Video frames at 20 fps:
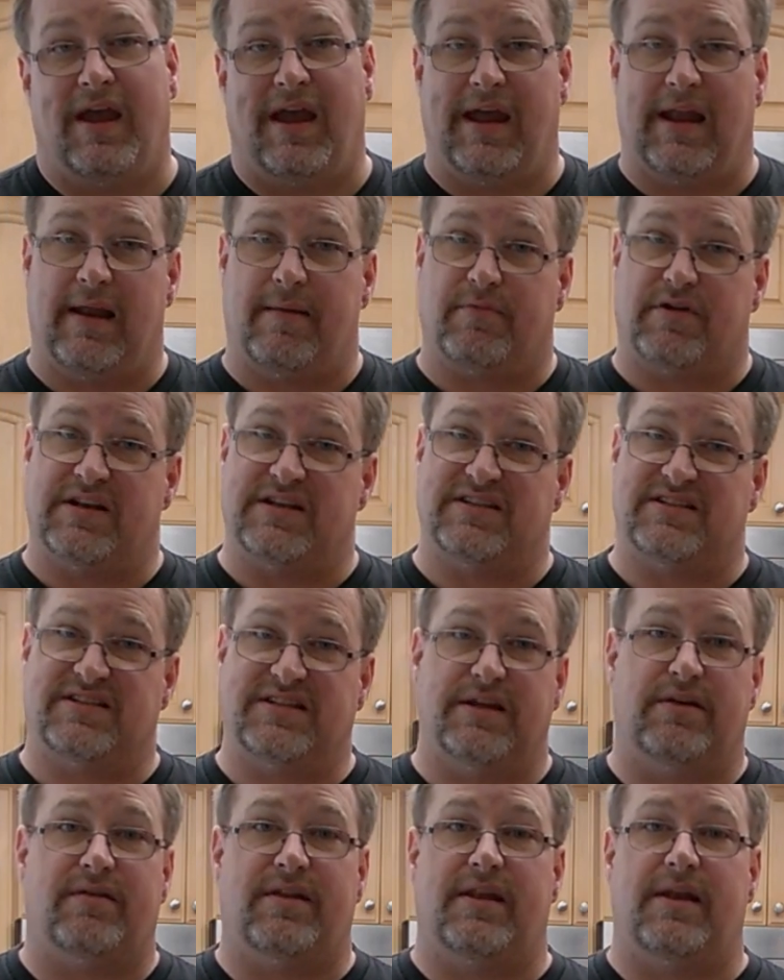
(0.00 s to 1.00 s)
And I'm going to
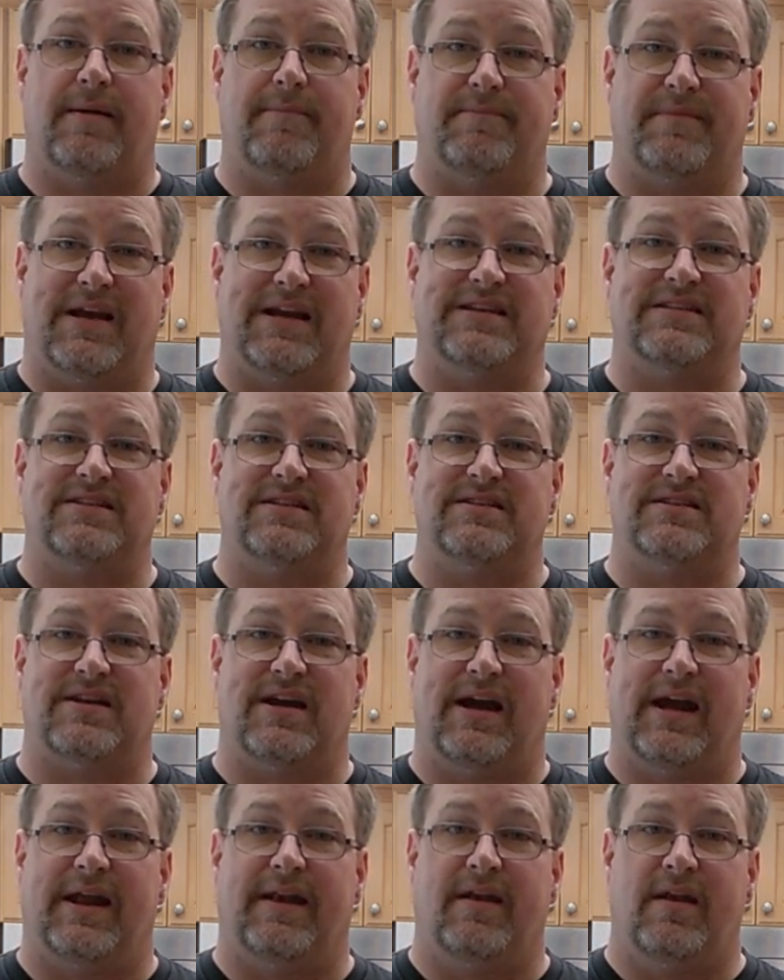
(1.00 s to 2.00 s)
seal it up nice and
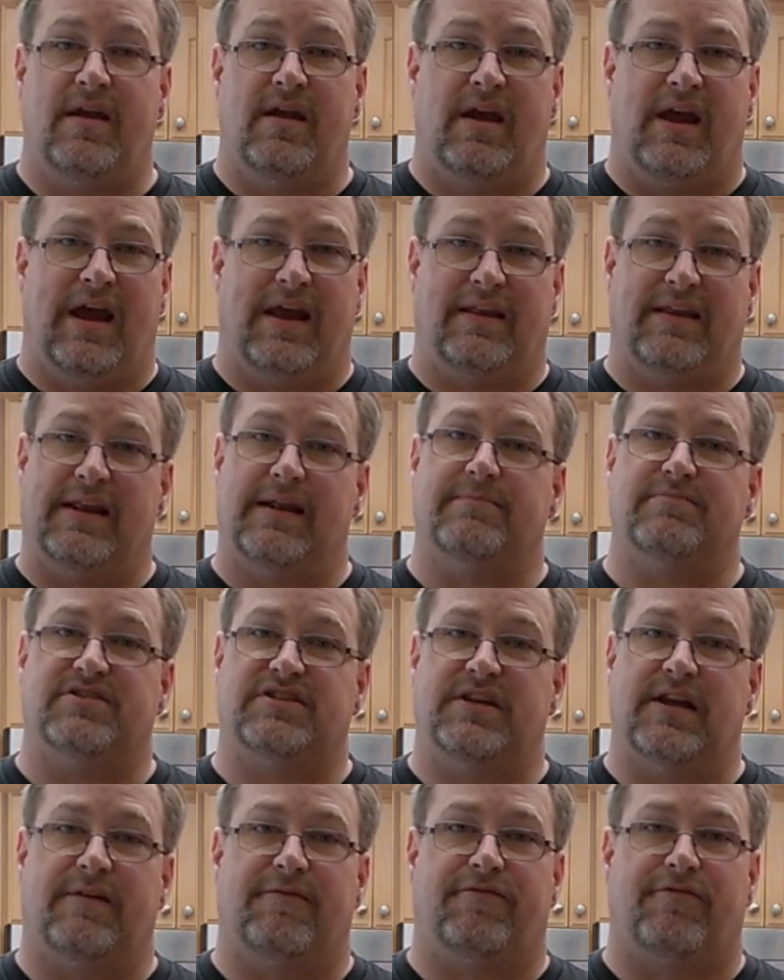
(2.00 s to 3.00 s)
tight and let them
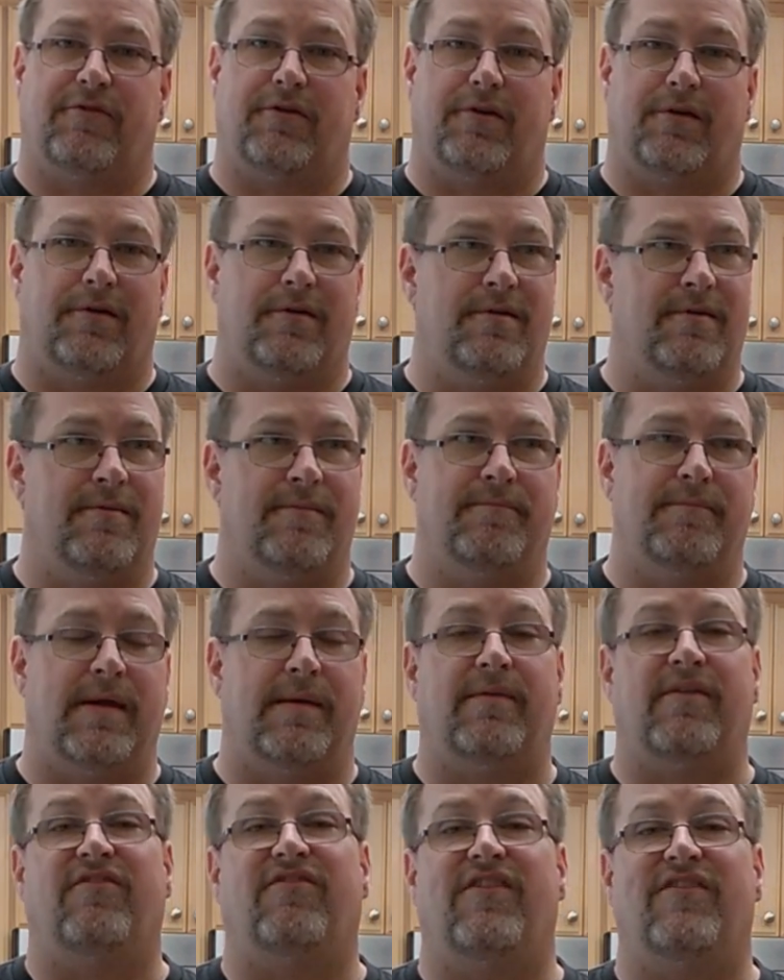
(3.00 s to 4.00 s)
sit for
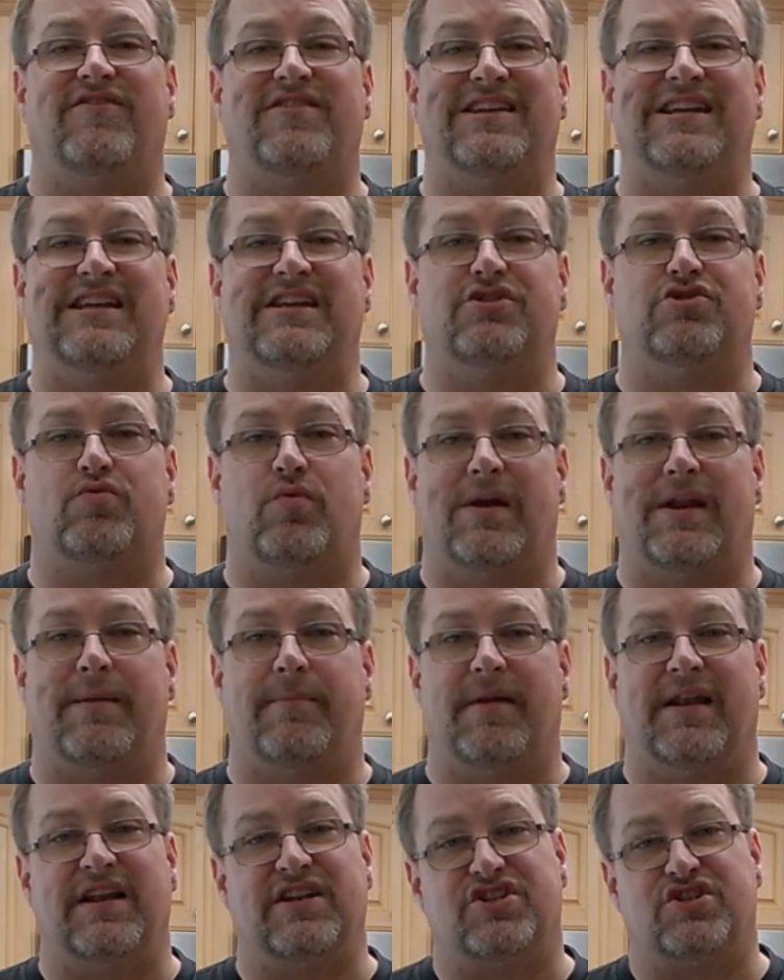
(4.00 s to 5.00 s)
maybe 15, 20
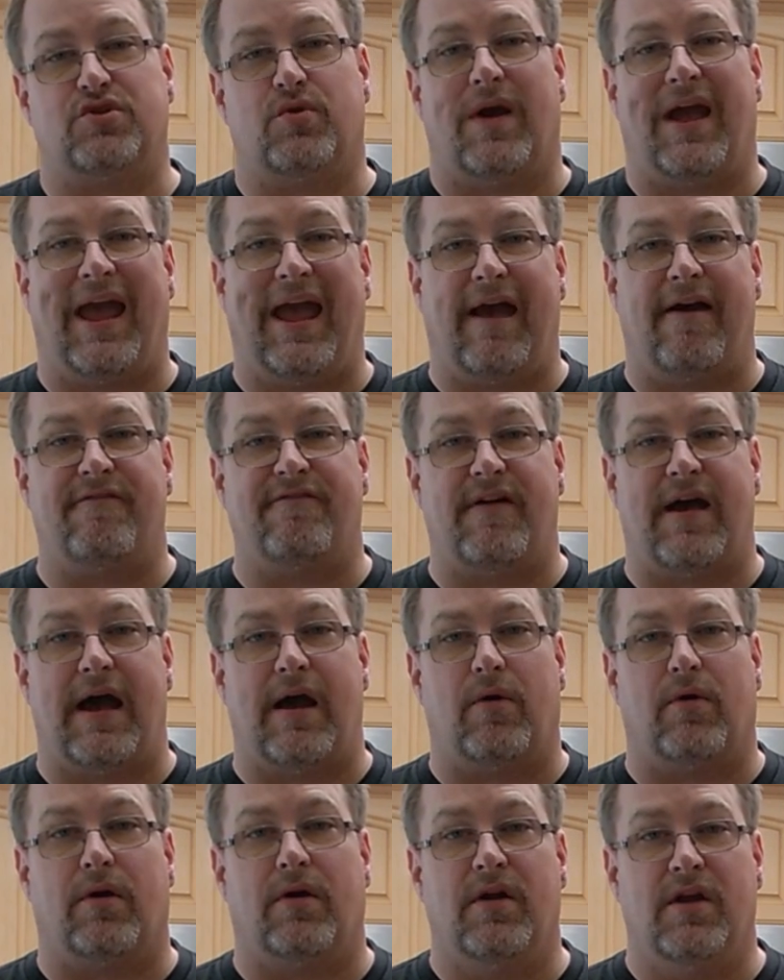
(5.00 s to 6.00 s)
minutes to a half
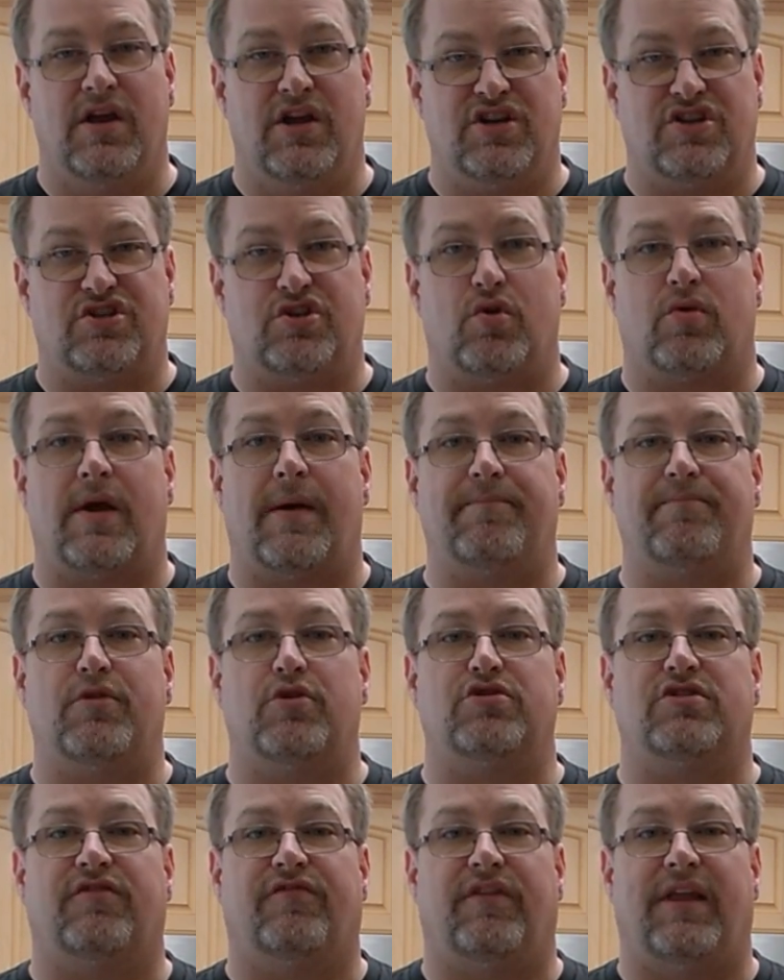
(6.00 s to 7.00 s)
hour, soak up
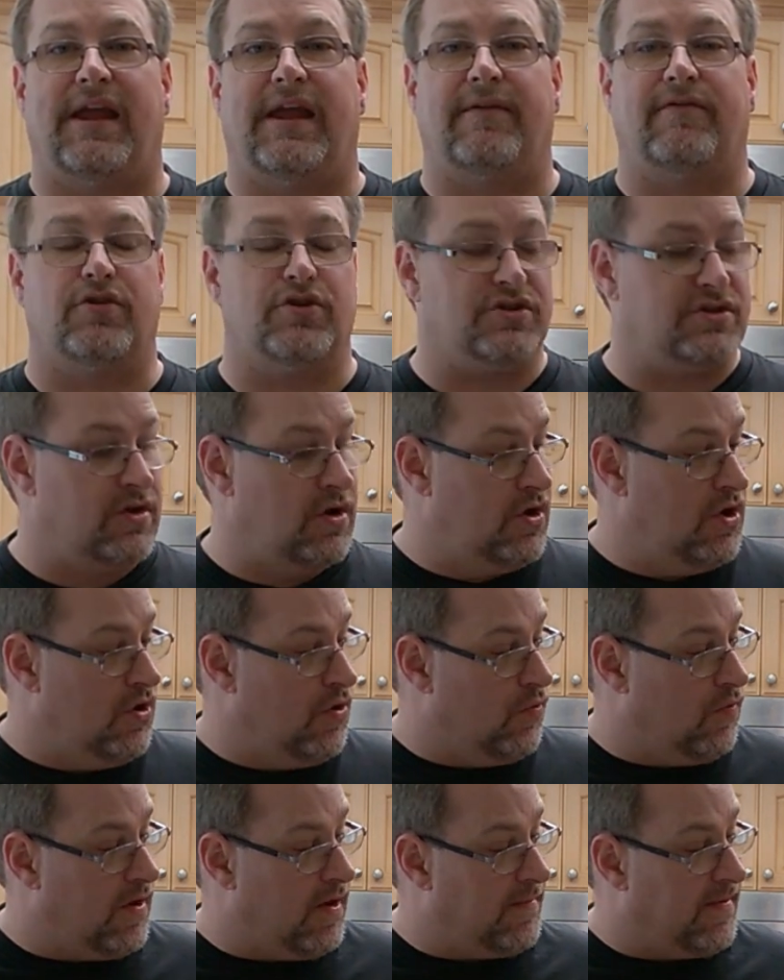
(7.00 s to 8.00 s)
those flavors
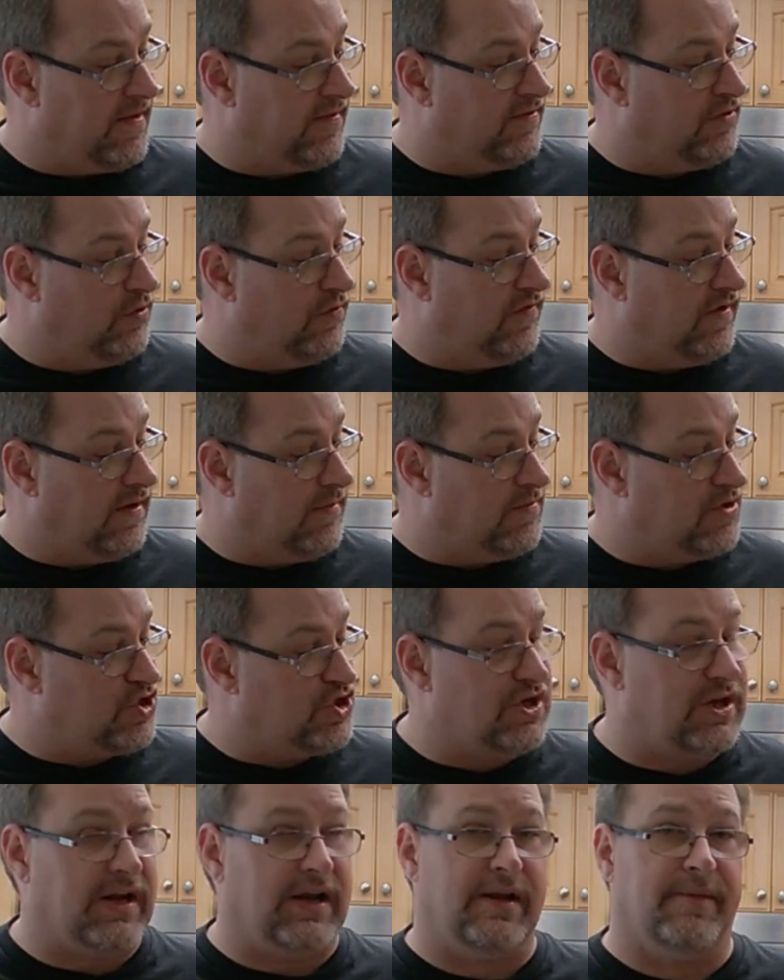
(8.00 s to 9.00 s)
while my sous vide
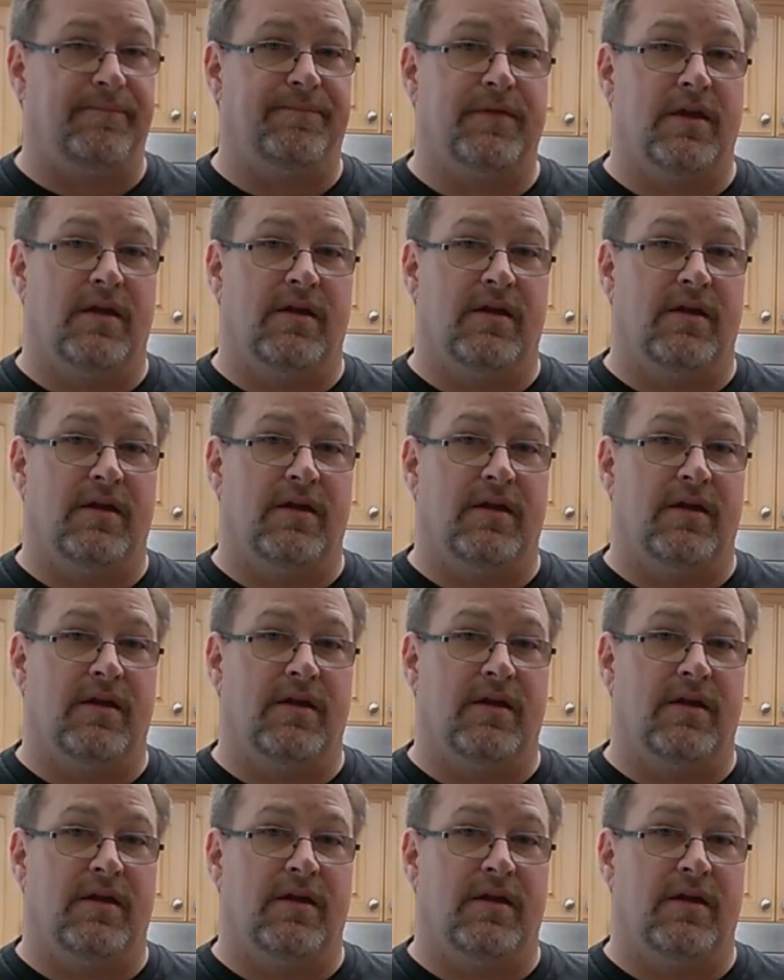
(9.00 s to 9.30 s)
machine